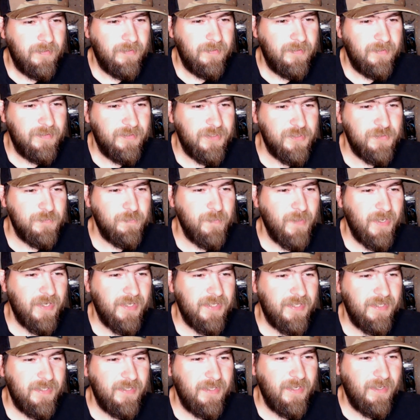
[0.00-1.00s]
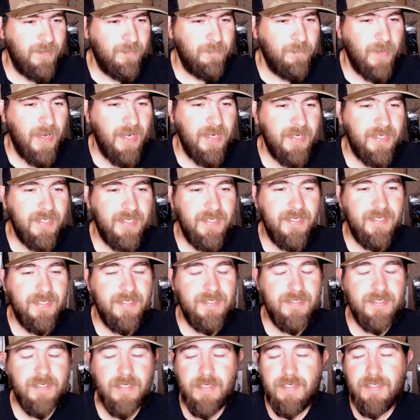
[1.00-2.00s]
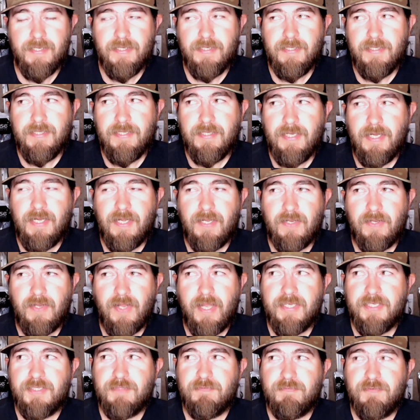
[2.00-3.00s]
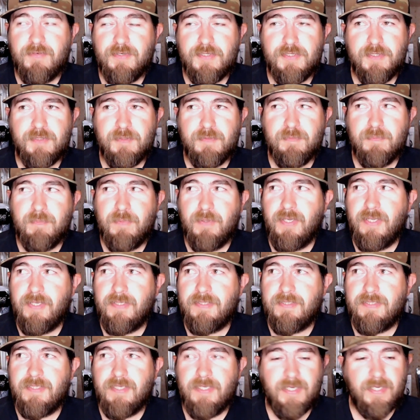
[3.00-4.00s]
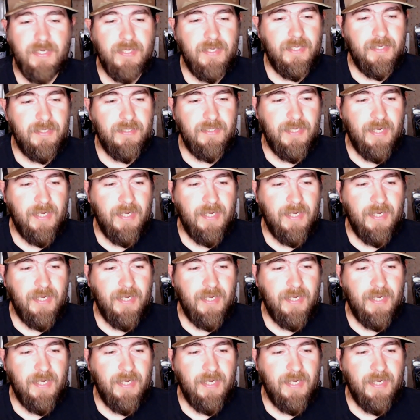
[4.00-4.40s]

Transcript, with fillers: Does my kid, uh, my kid uh, likes fishing, but uh,